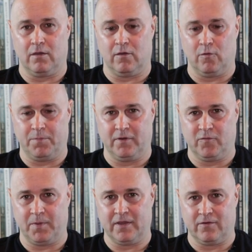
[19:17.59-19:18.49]
open the
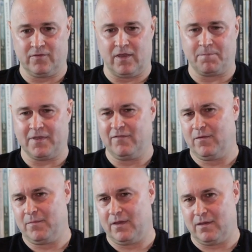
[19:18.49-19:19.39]
speakers up, give
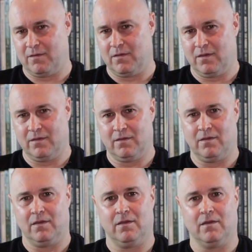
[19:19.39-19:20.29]
them a
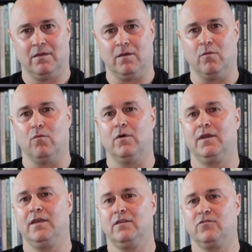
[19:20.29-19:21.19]

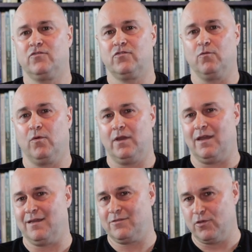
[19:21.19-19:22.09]

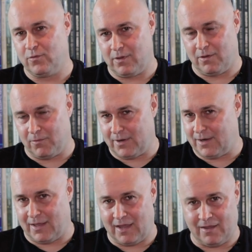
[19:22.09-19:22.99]

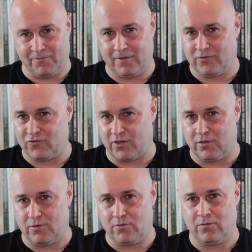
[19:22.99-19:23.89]
1.5 inch
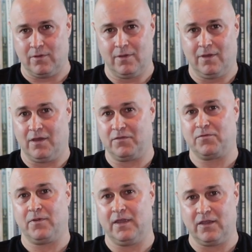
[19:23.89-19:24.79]
toe, a
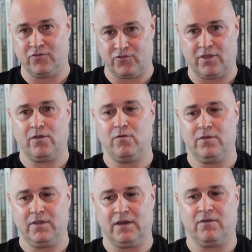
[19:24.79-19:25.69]
3 inch toe,
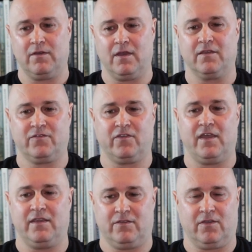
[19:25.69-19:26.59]
you know, a
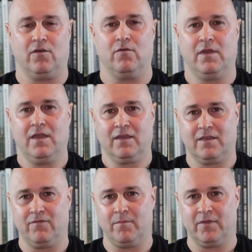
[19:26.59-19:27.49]
slight toe.
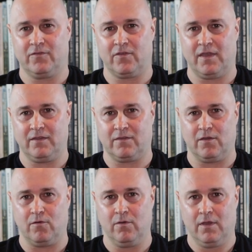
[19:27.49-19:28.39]
Give them a slight
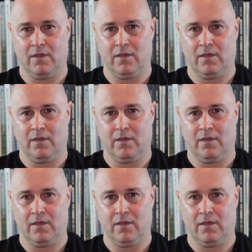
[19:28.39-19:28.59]
toe,